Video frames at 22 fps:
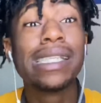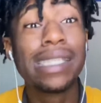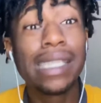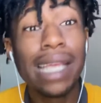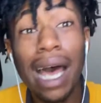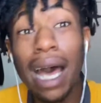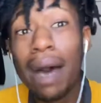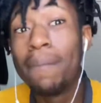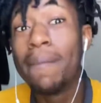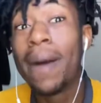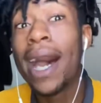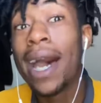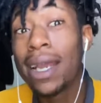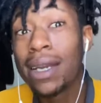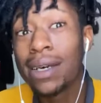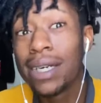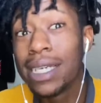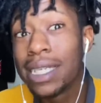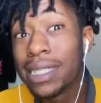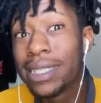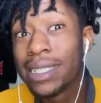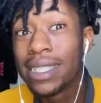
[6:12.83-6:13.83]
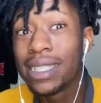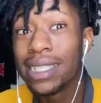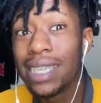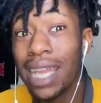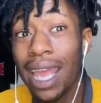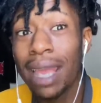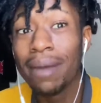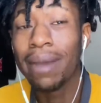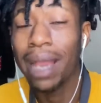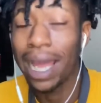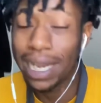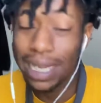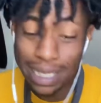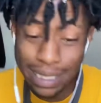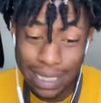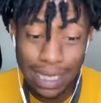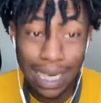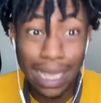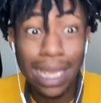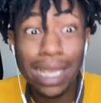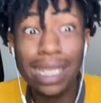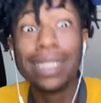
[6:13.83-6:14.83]
Amato is stamped. Like, this
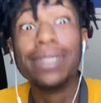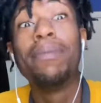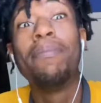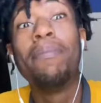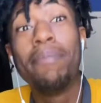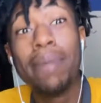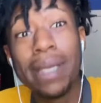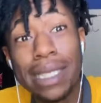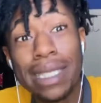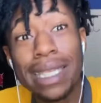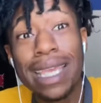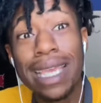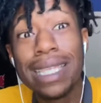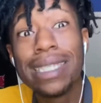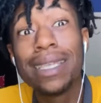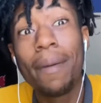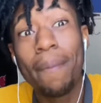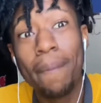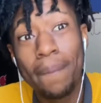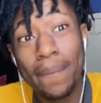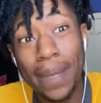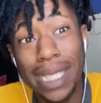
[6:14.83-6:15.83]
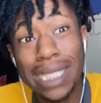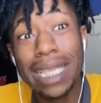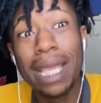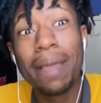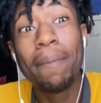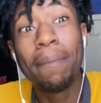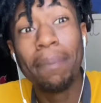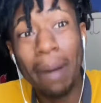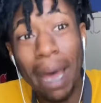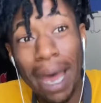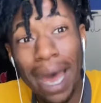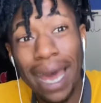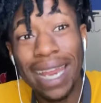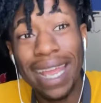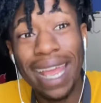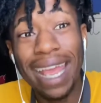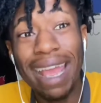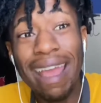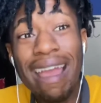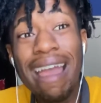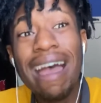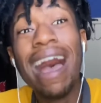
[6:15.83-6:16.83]
nigga's busy. He's a busy
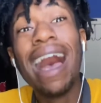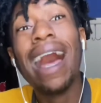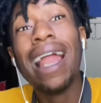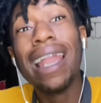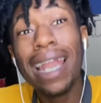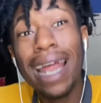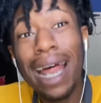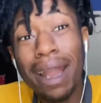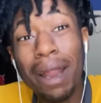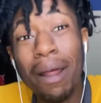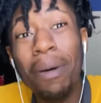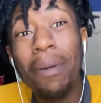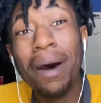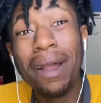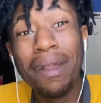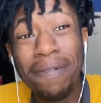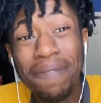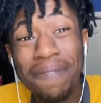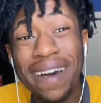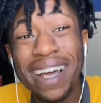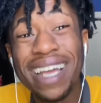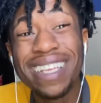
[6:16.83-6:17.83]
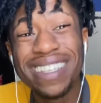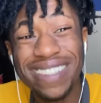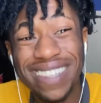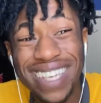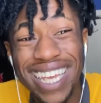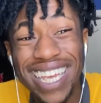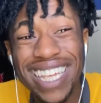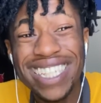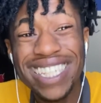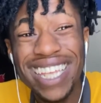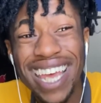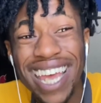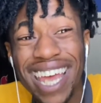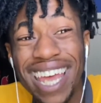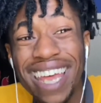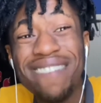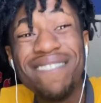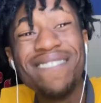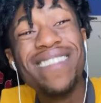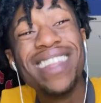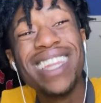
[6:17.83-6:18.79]
body. A lot of motherfuckers with his head.